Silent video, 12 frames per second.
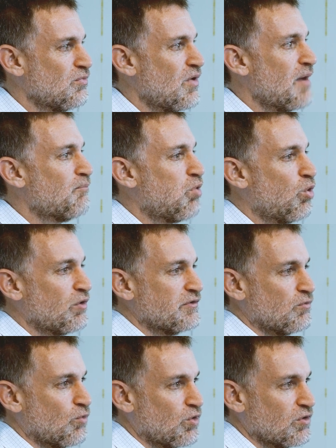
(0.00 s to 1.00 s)

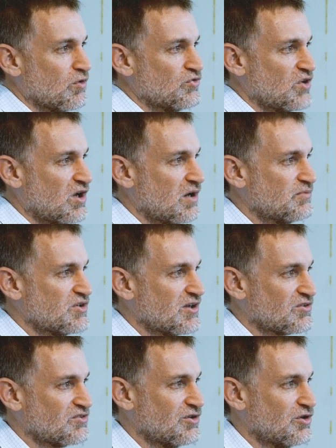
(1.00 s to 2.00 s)
important were those
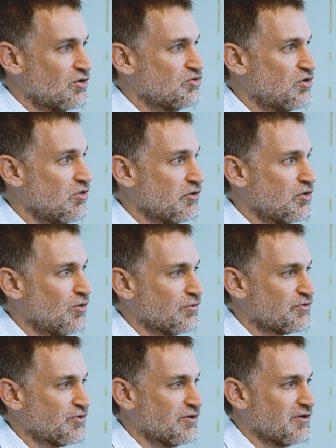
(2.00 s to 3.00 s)
objects to the
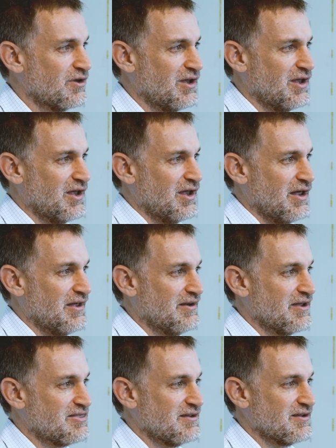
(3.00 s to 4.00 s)
culture? And
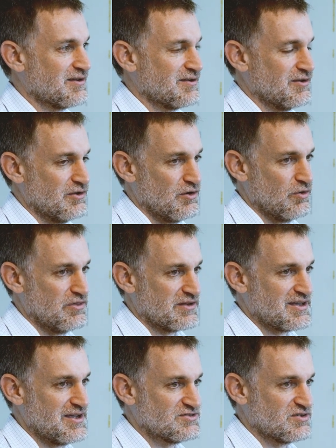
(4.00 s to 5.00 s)
I think, in the
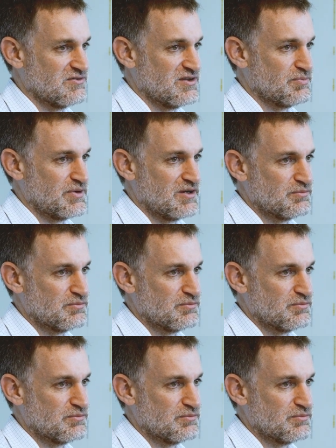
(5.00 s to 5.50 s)
case of these Benin